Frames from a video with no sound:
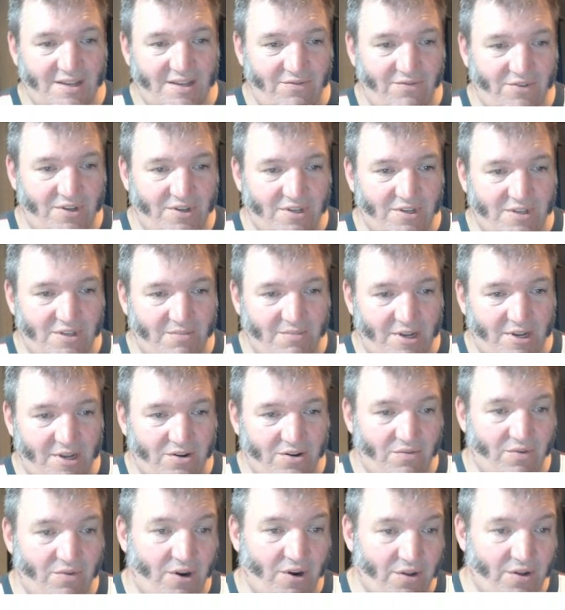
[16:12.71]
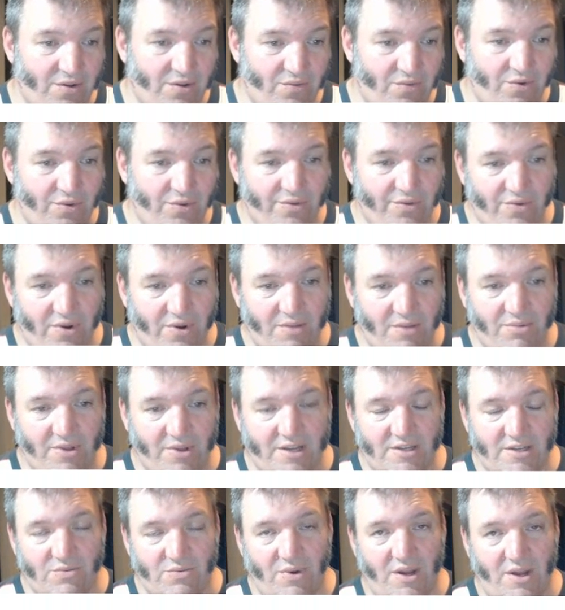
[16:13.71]
If you just imagine I wrote it root 3
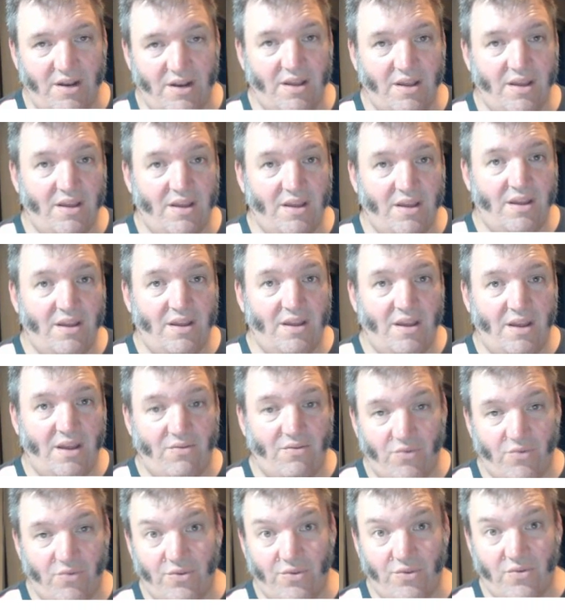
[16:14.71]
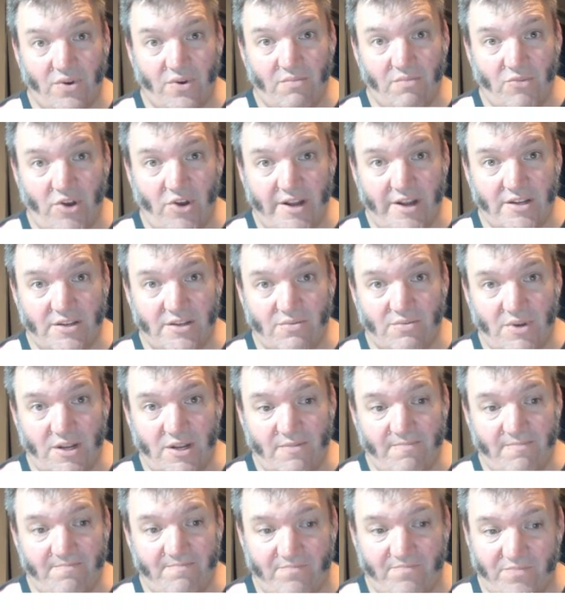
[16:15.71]
plus 1 and root 3 minus
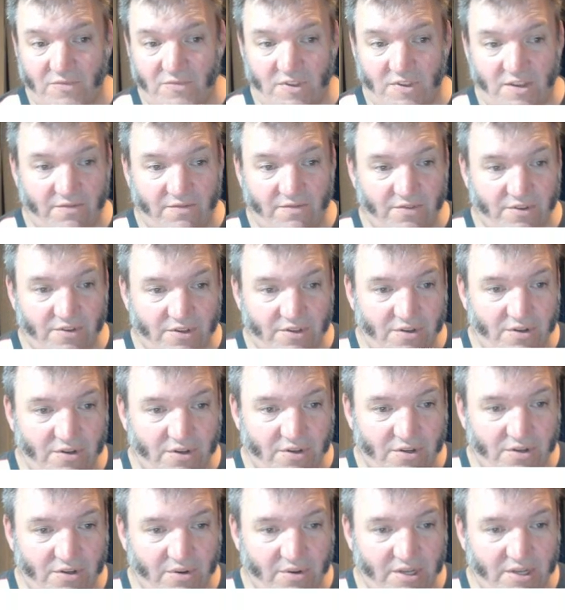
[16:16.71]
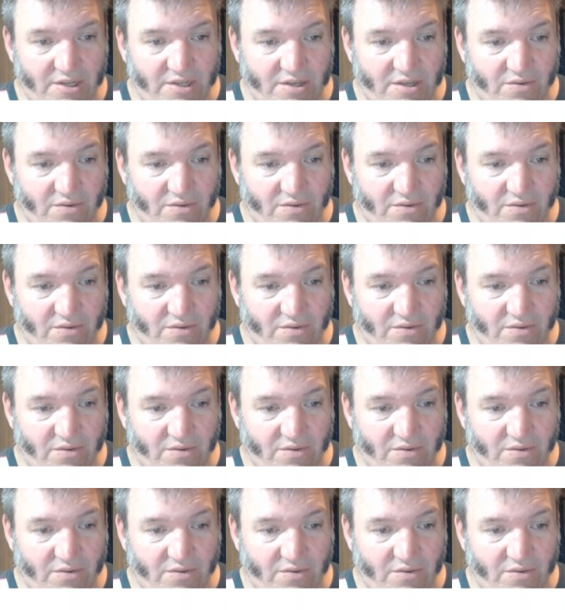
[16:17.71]
1, difference of 2 squares.